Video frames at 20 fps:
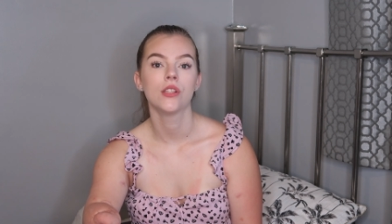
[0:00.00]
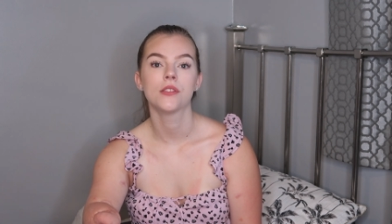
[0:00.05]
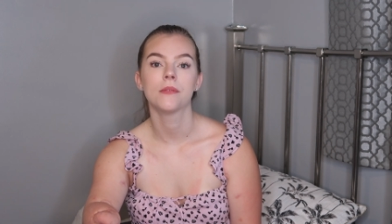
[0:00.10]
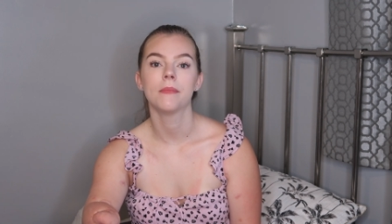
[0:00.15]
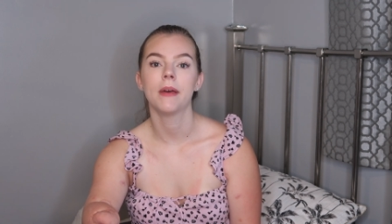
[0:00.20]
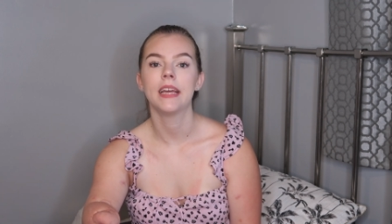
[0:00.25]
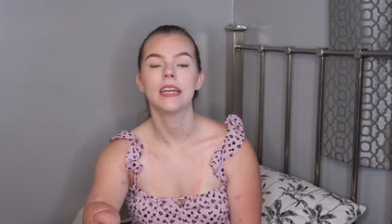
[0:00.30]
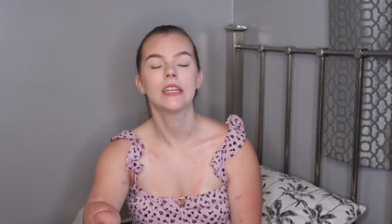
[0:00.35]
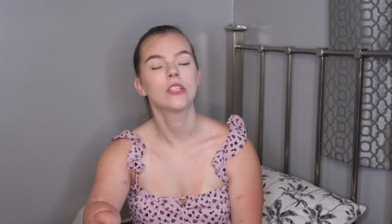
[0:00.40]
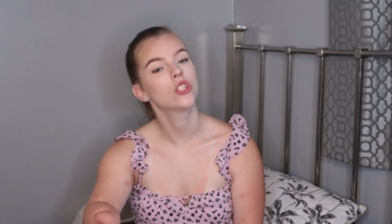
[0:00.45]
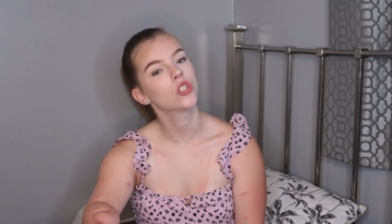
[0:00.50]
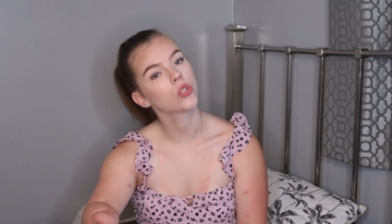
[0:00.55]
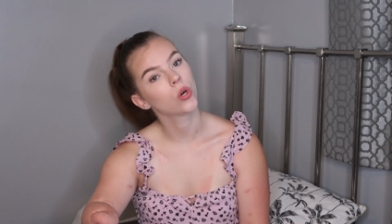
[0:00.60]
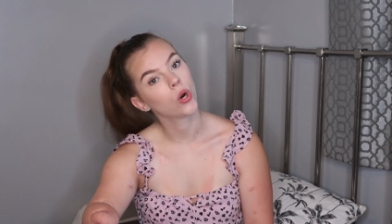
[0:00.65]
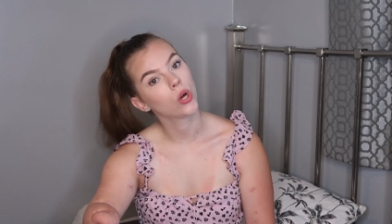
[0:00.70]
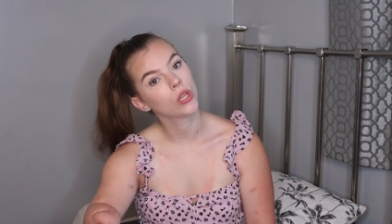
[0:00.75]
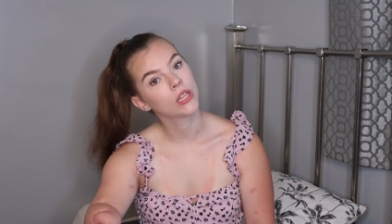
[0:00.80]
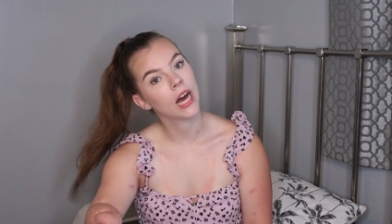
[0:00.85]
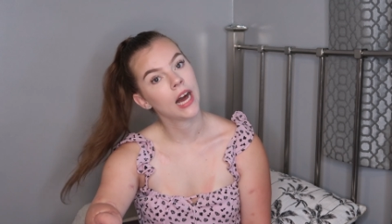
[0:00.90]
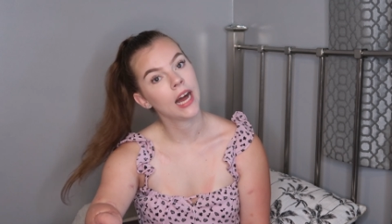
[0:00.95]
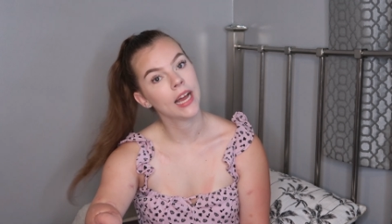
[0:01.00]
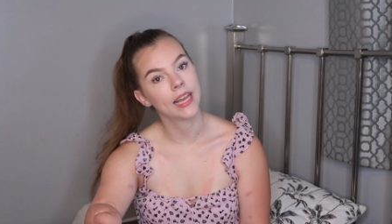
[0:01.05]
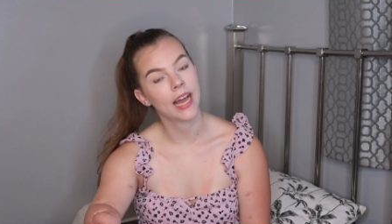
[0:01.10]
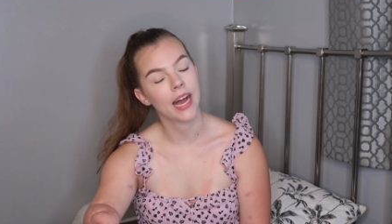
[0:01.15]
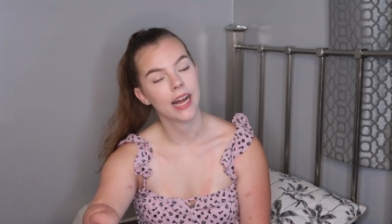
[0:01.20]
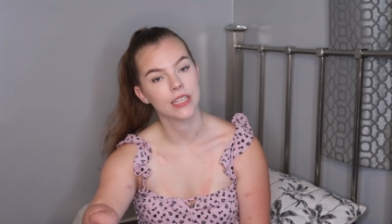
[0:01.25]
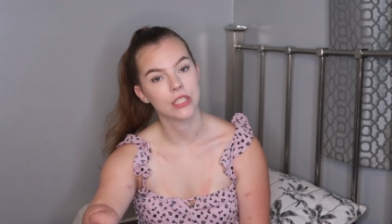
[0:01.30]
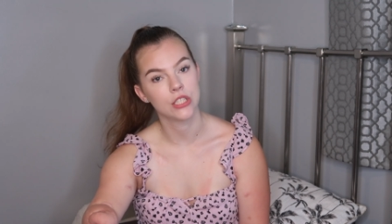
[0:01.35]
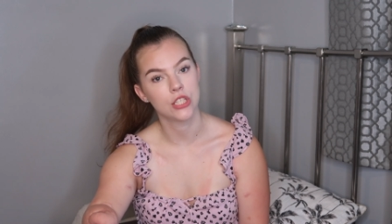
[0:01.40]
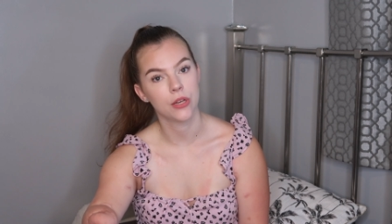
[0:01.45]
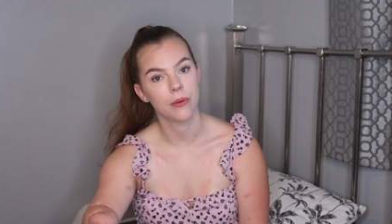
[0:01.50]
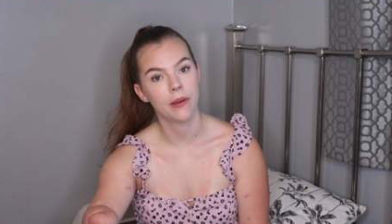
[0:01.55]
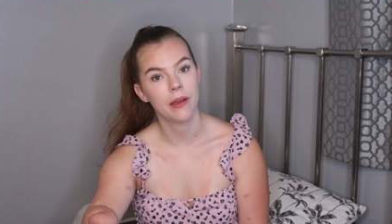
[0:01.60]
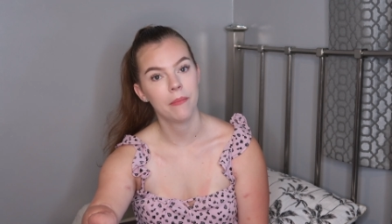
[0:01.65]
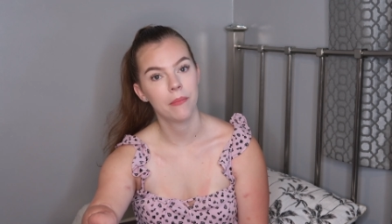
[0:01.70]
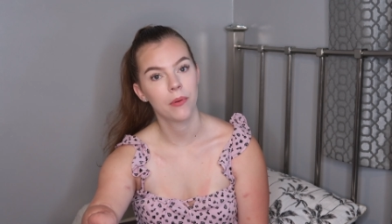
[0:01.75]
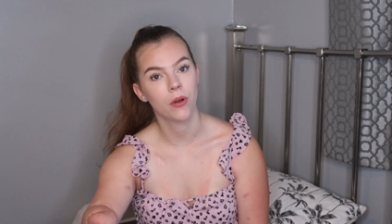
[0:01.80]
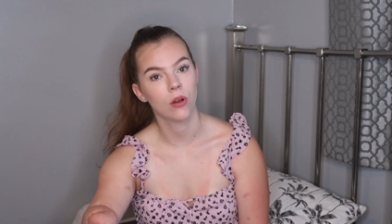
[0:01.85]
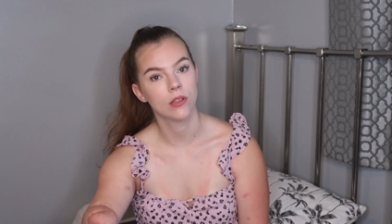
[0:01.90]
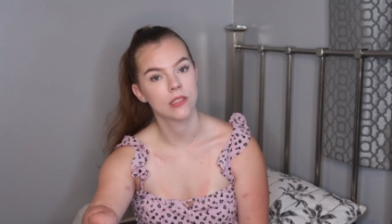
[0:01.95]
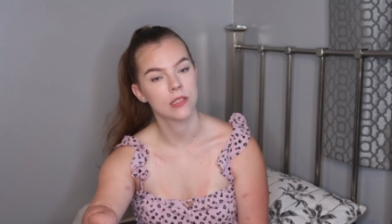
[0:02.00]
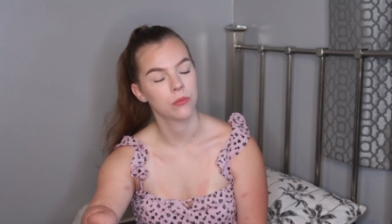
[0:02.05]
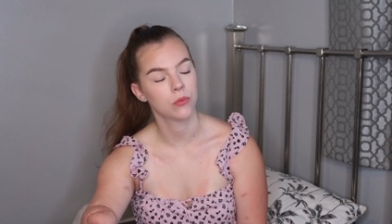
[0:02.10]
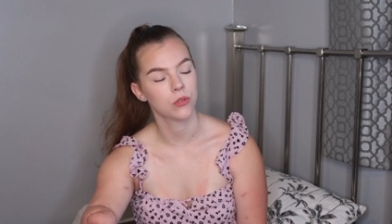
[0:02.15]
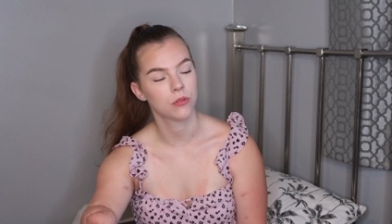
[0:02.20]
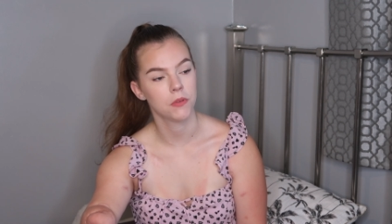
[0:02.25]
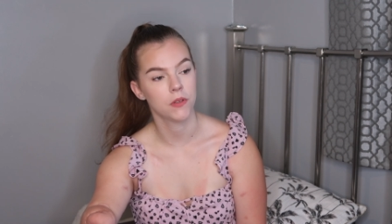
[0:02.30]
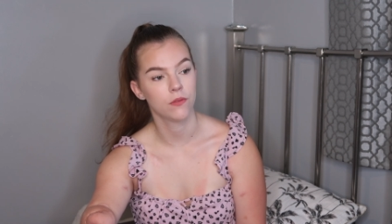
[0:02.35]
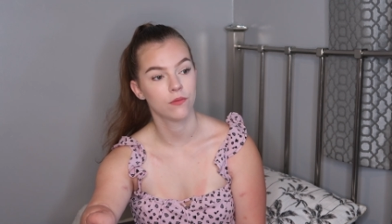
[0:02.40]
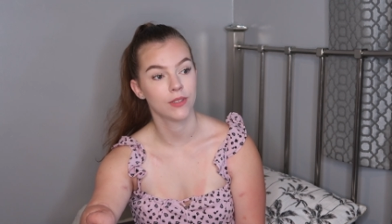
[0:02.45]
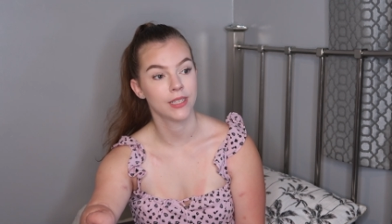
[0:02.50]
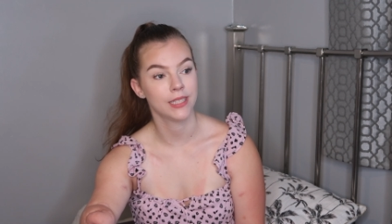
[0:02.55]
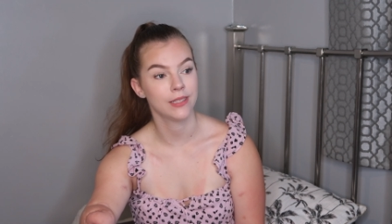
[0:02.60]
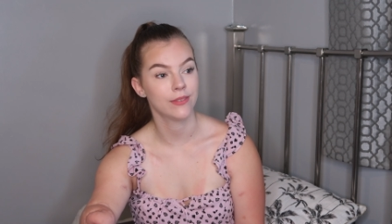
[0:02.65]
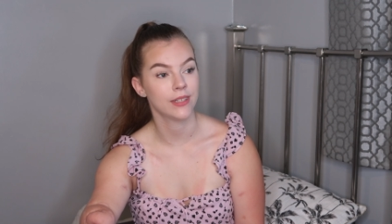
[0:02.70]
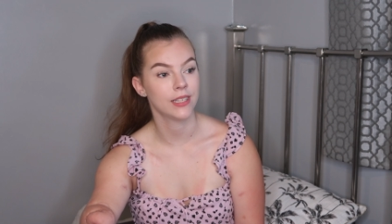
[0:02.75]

to make sure that I can do it, because it would be really,